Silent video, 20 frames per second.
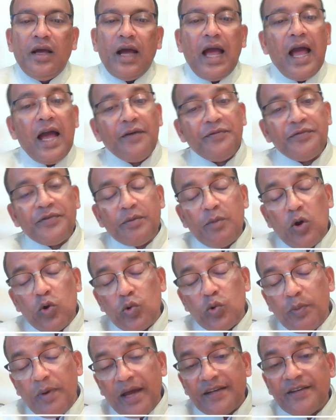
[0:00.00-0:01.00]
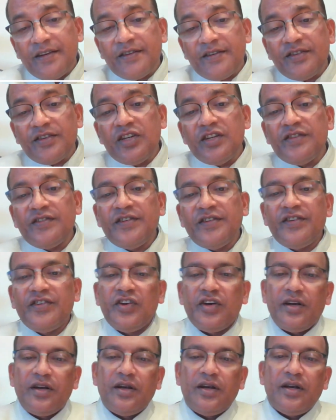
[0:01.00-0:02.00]
After Mountbatten's
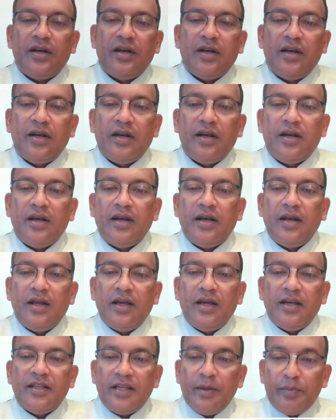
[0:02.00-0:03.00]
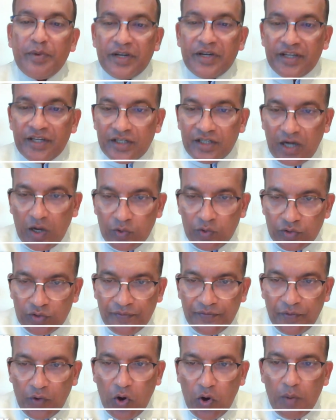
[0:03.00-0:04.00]
decision, the British House
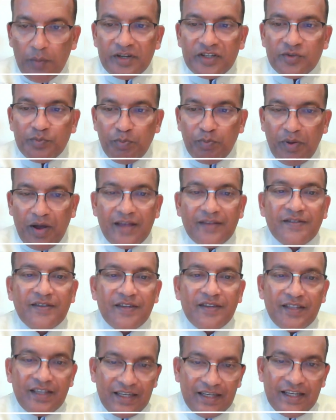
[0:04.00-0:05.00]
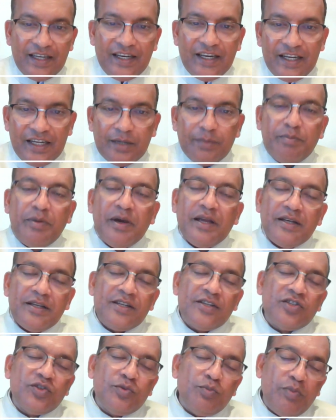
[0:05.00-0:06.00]
of Commons passed the Indian
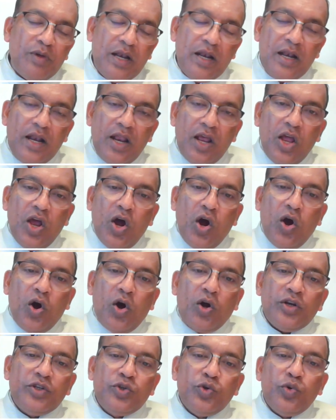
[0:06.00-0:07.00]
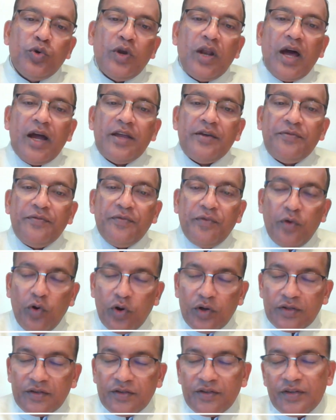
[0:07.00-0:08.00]
Independence Bill on July
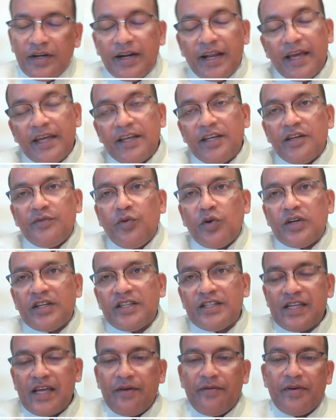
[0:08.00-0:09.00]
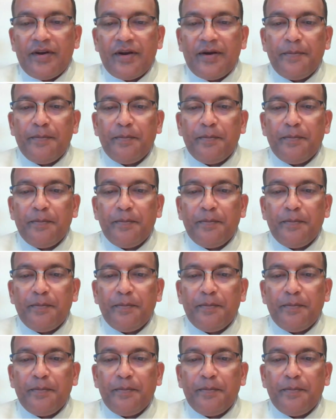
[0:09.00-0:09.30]
4th, 1947.